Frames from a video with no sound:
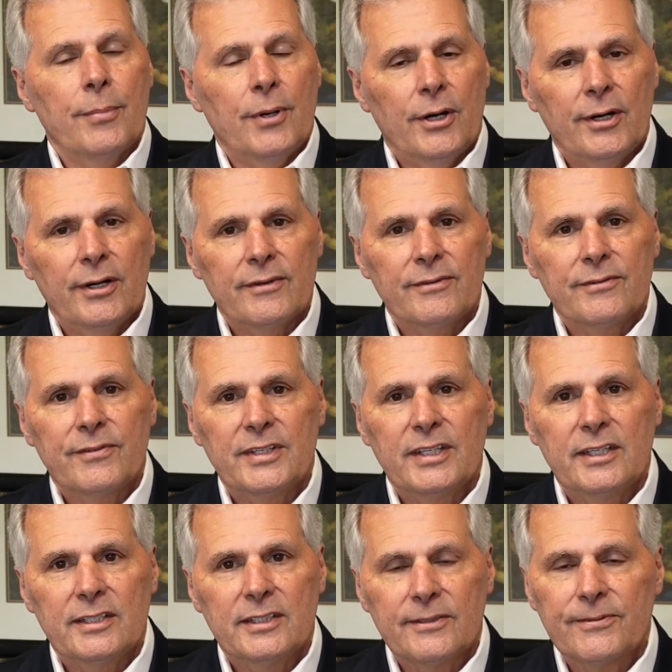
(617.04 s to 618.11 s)
Part of
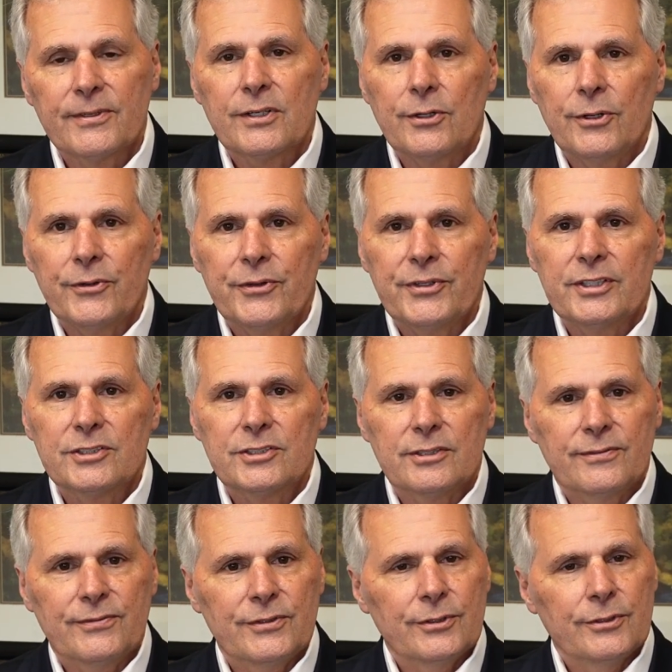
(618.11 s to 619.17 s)
the difficulty is
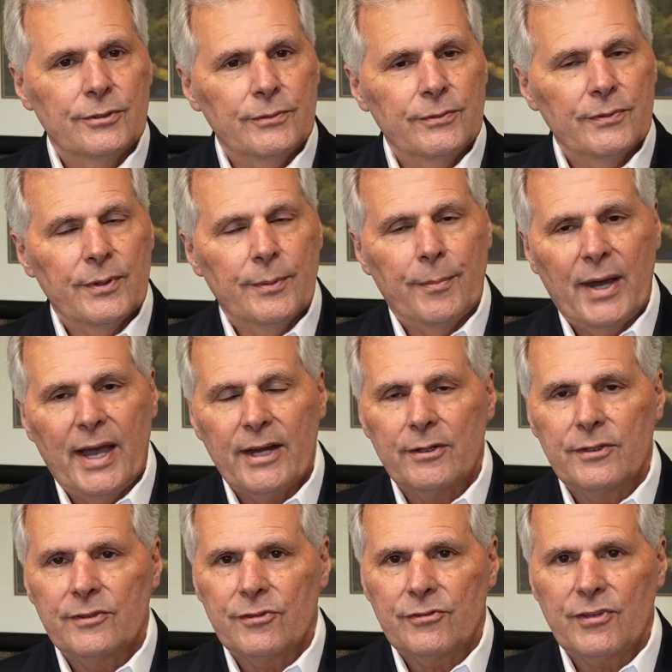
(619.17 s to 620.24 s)
if you, the buyer
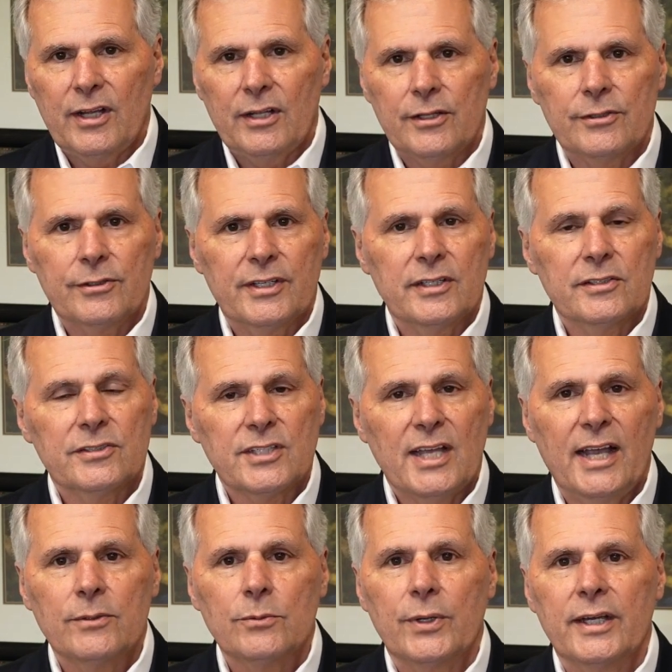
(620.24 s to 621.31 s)
and the seller, get
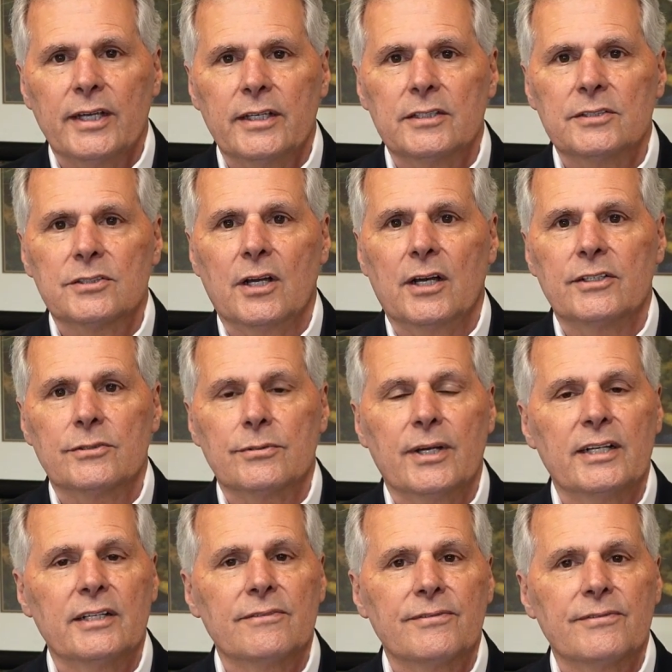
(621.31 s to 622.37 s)
sideways on
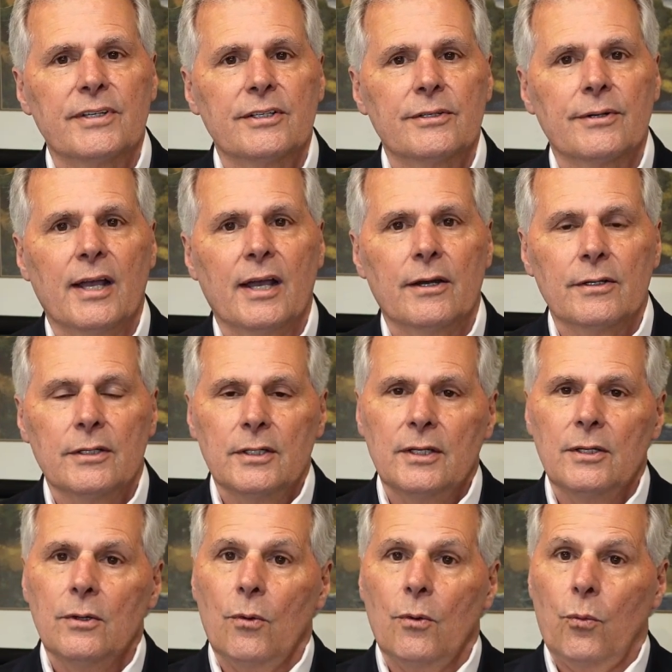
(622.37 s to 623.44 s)
trying to figure out
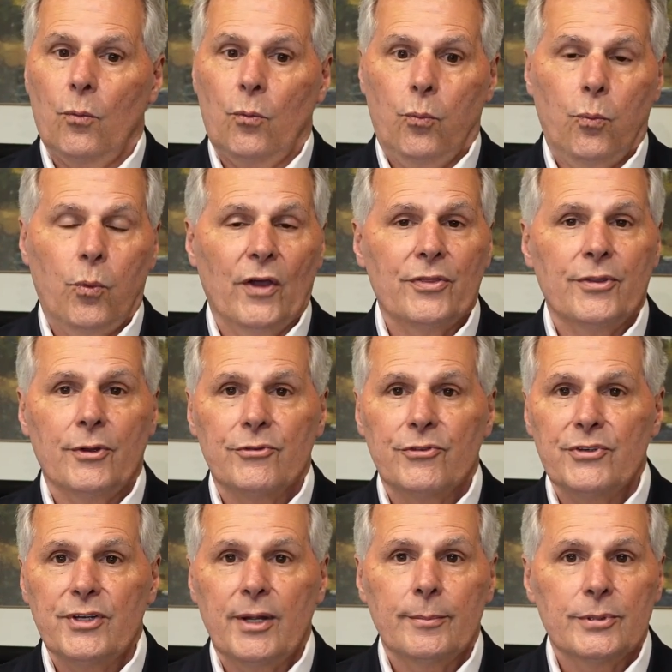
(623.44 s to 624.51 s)
what
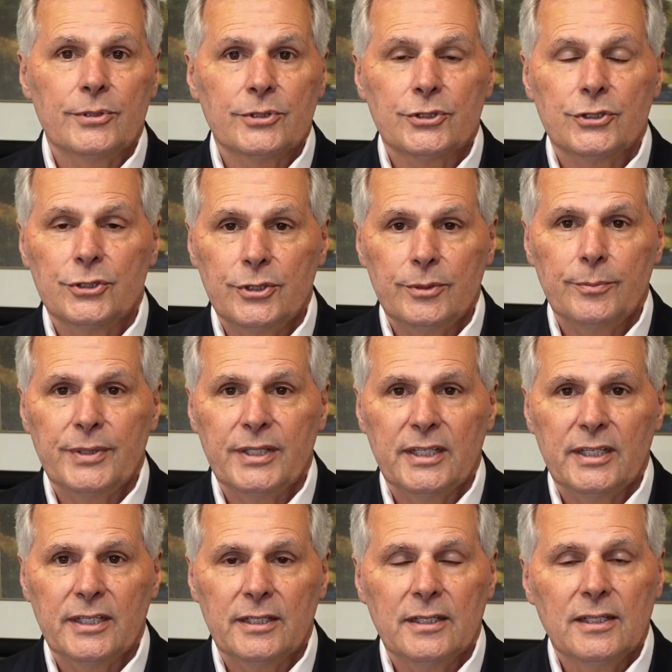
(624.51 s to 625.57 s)
those numbers should
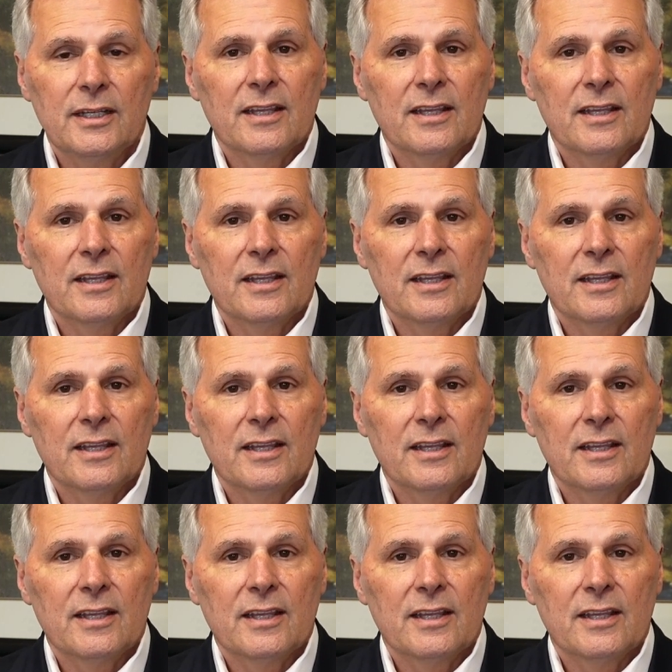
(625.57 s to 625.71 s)
be,